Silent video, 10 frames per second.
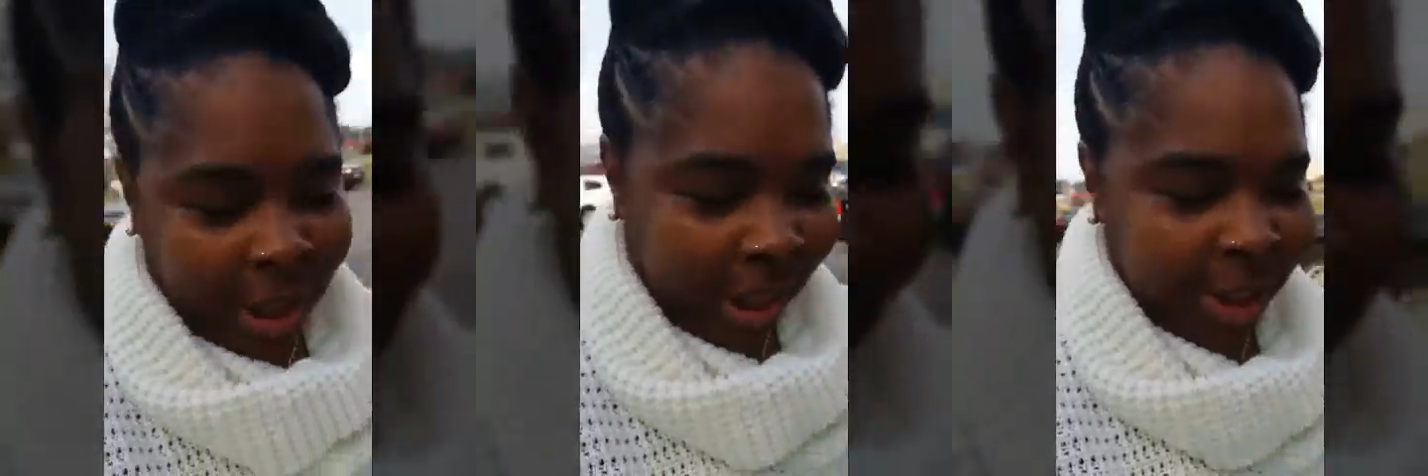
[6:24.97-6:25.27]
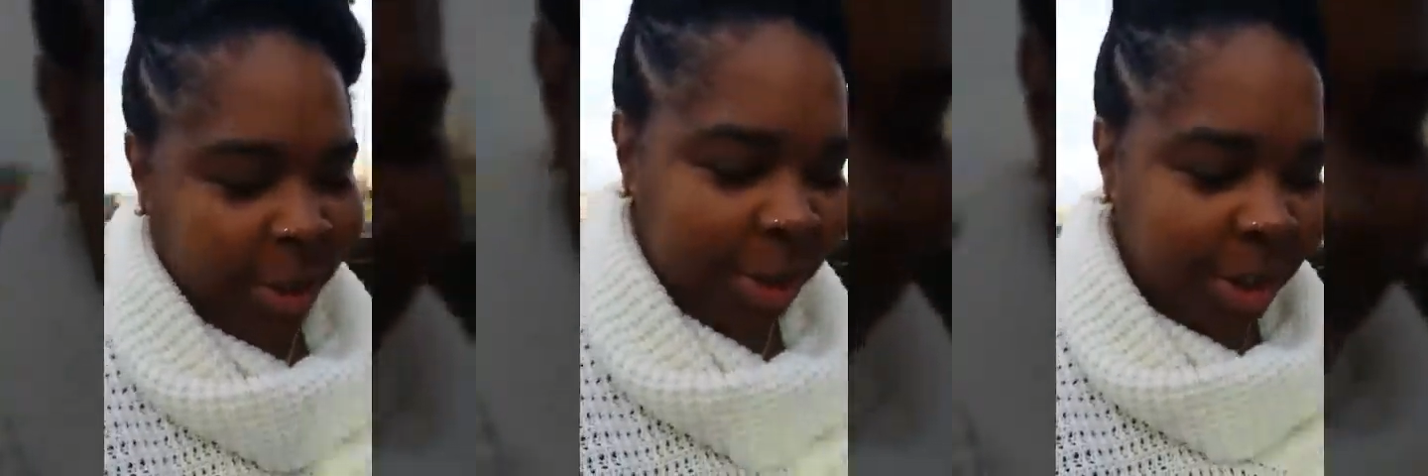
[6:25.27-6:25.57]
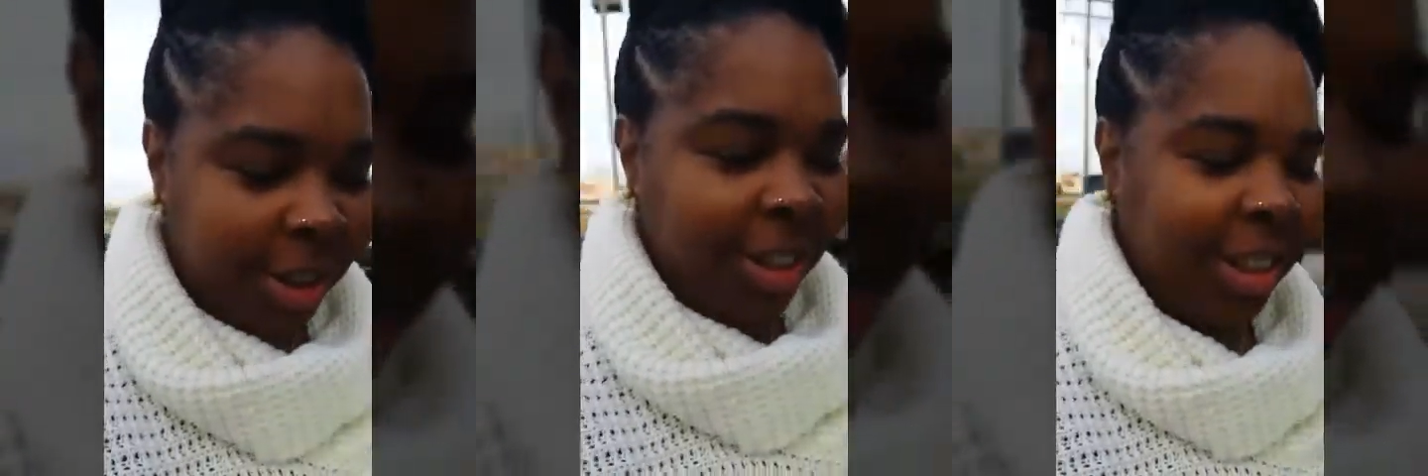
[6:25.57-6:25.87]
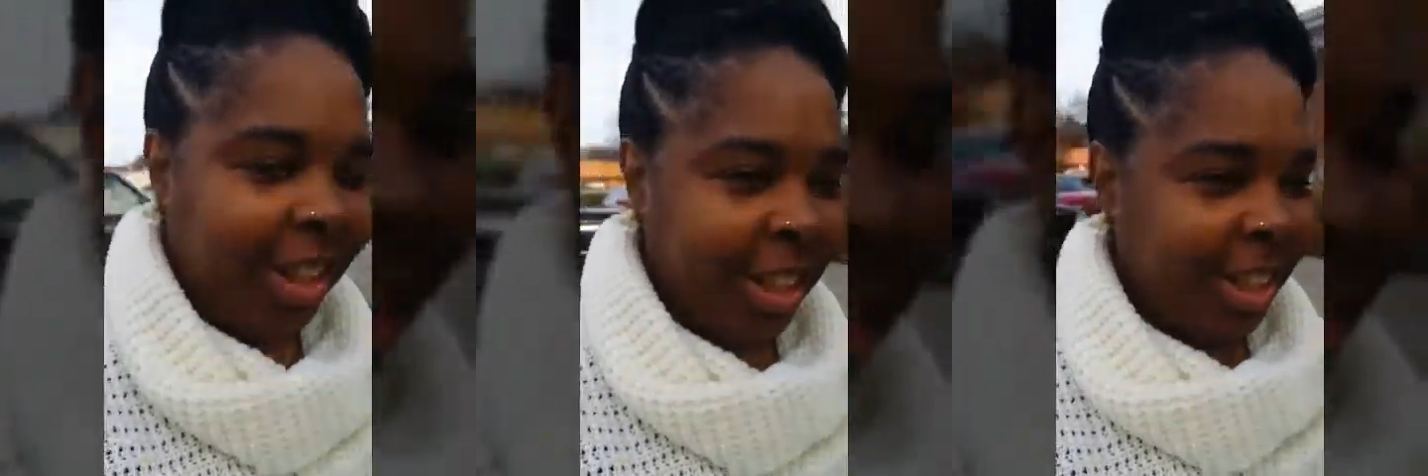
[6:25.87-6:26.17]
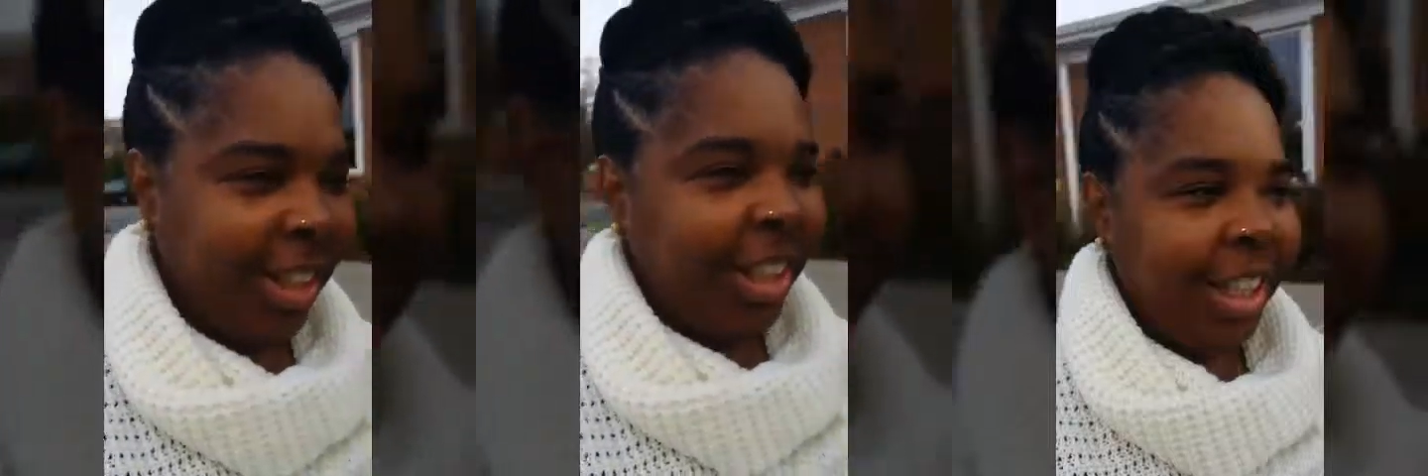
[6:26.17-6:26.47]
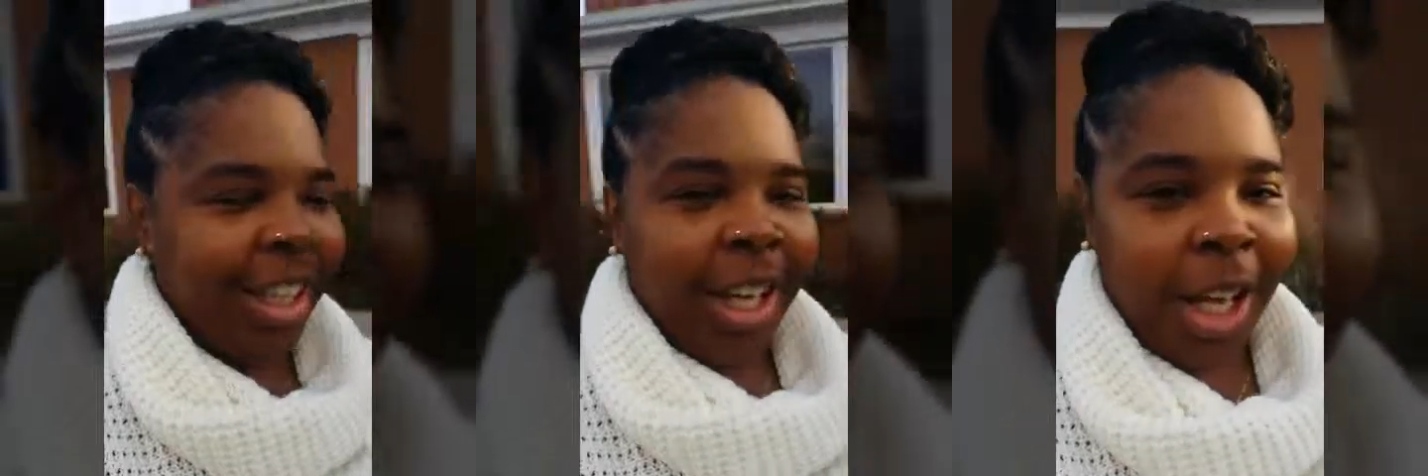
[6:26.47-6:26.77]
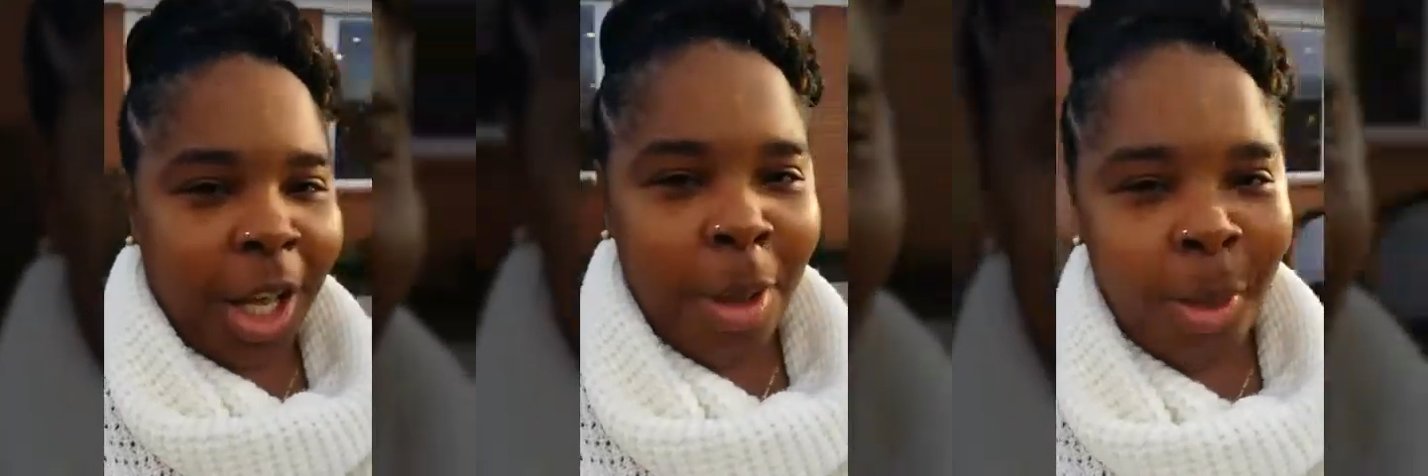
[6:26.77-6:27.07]
like I told you.
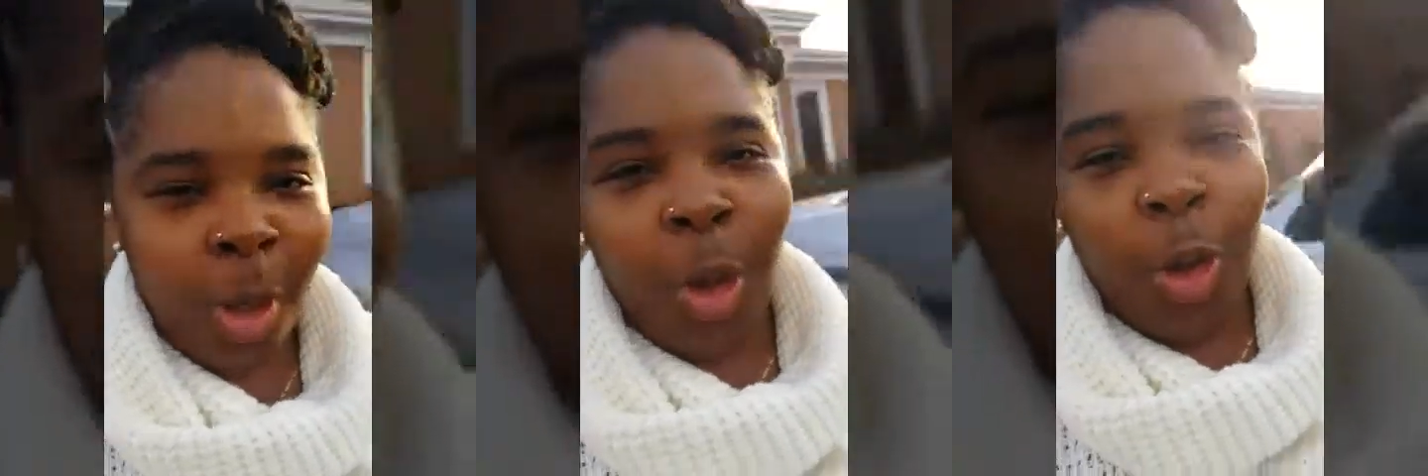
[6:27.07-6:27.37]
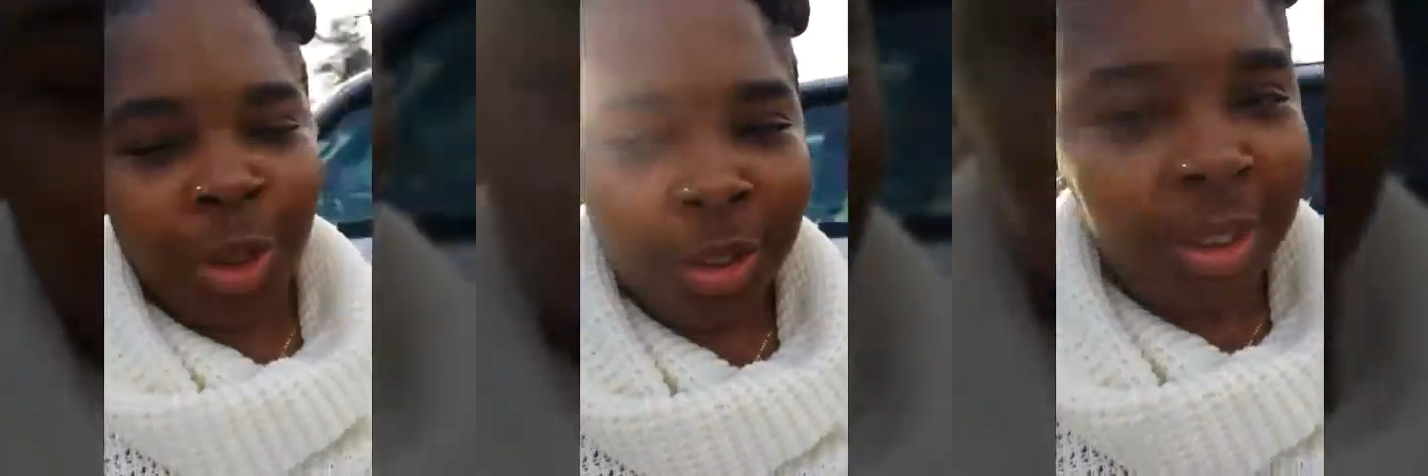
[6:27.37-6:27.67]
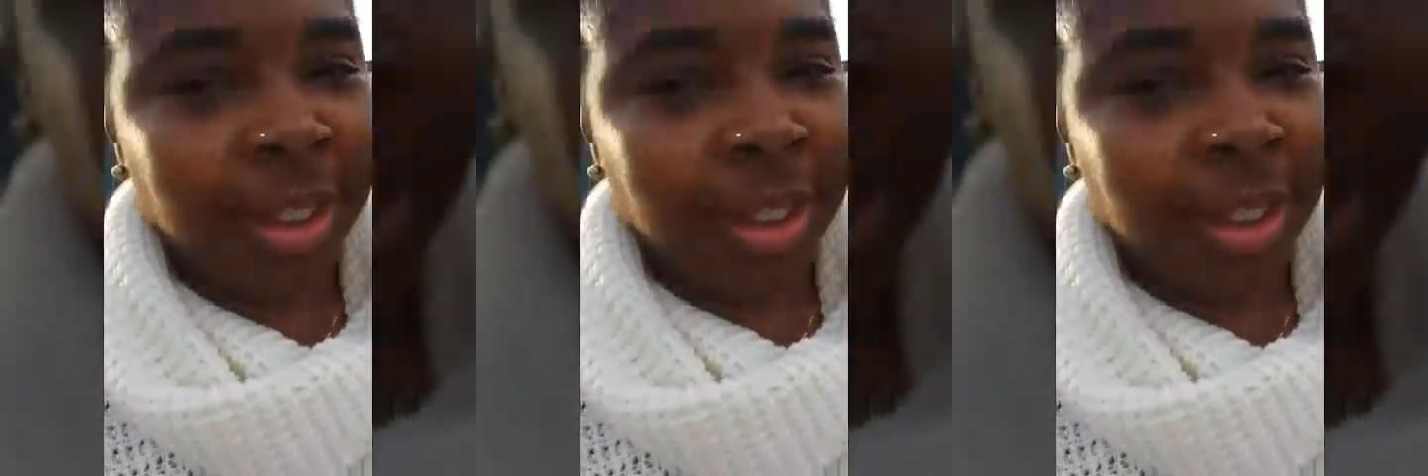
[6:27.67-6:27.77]
Come along.